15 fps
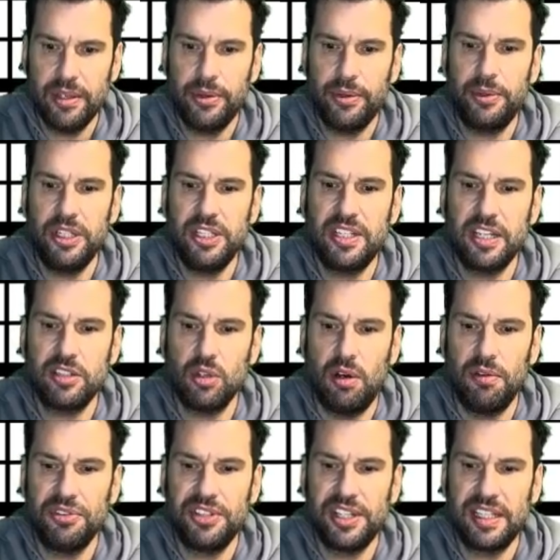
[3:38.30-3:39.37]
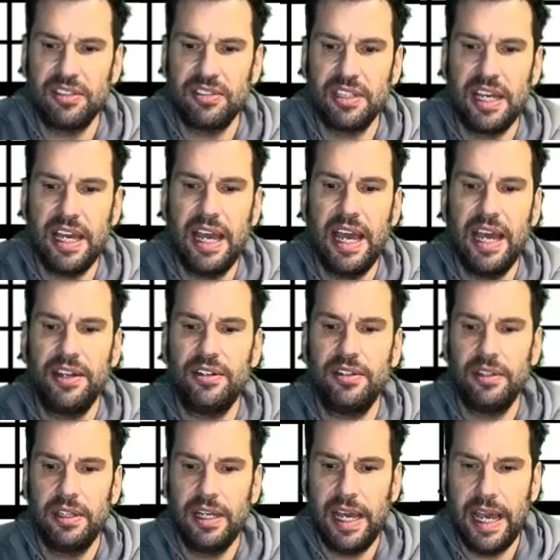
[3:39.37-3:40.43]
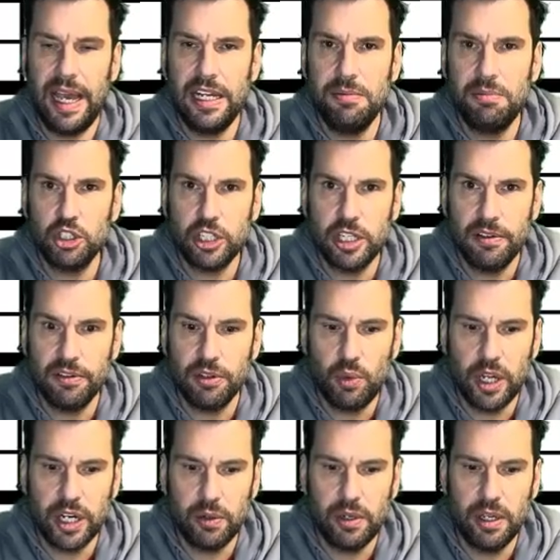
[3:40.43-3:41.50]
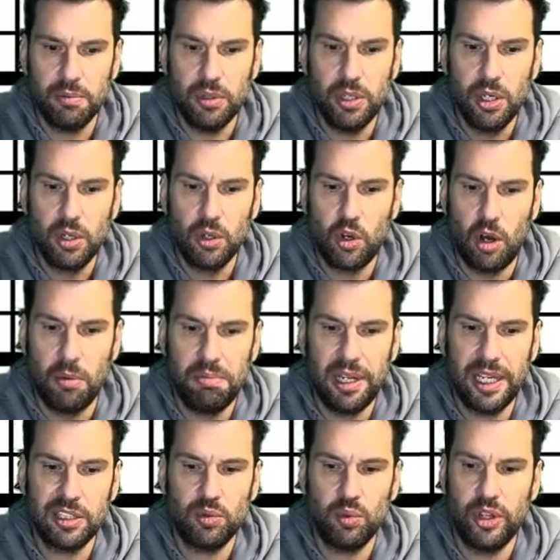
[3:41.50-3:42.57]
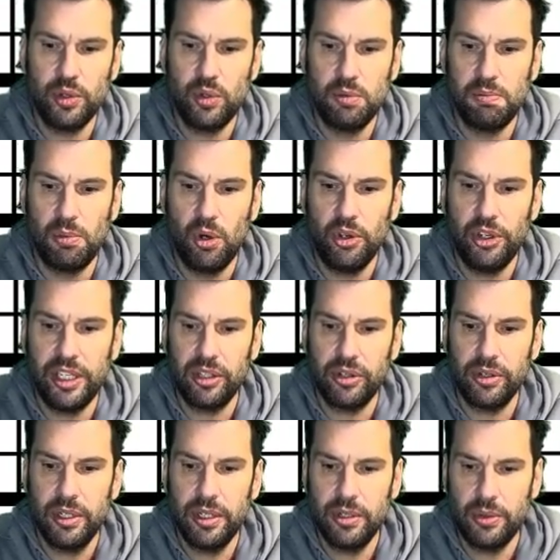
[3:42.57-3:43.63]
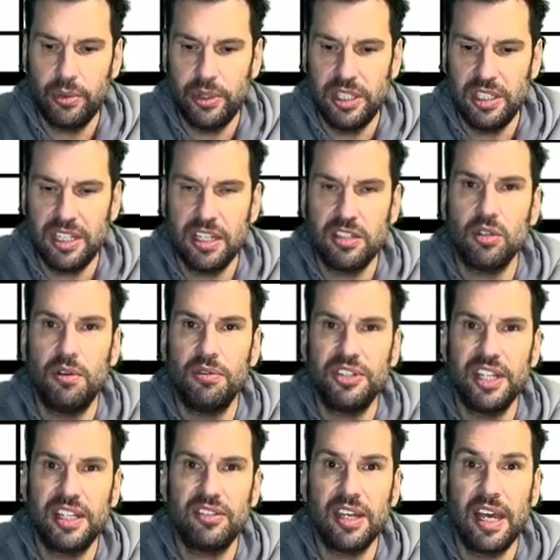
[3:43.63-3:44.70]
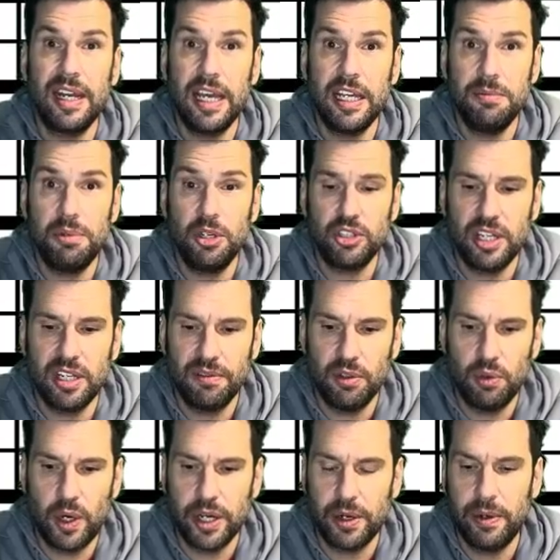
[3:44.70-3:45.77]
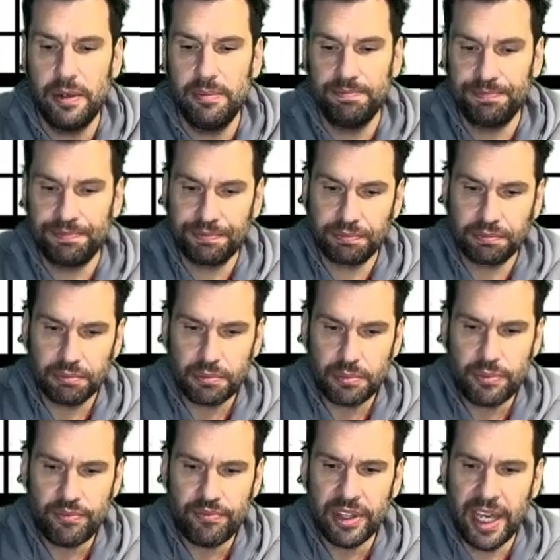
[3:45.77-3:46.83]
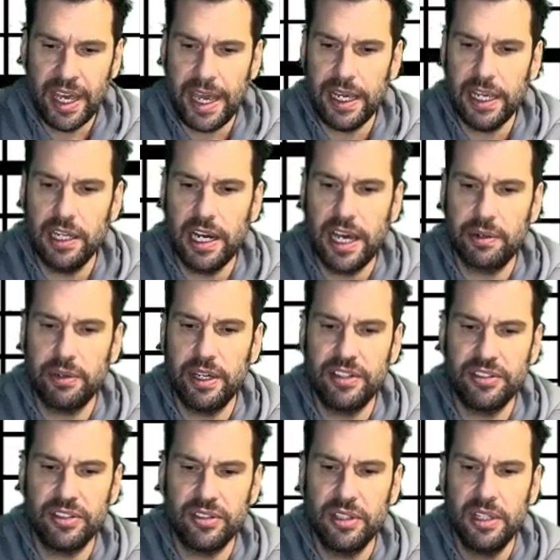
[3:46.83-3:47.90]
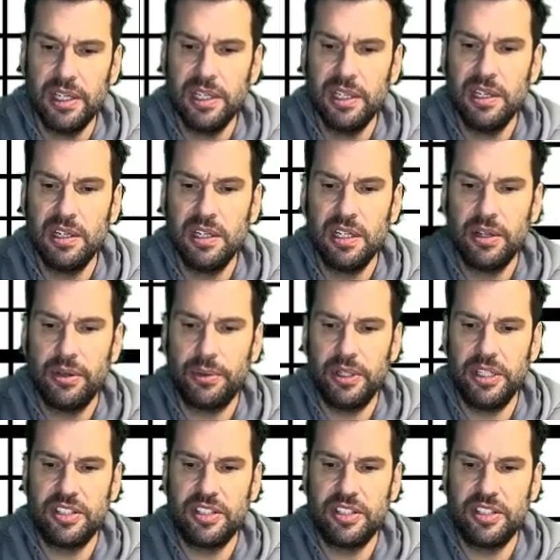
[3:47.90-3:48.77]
3 sets of 6 at 80% of the 1RM, complex with the good mornings, 3 sets of 6 at 80% of the 1RM, hanging leg raises, 3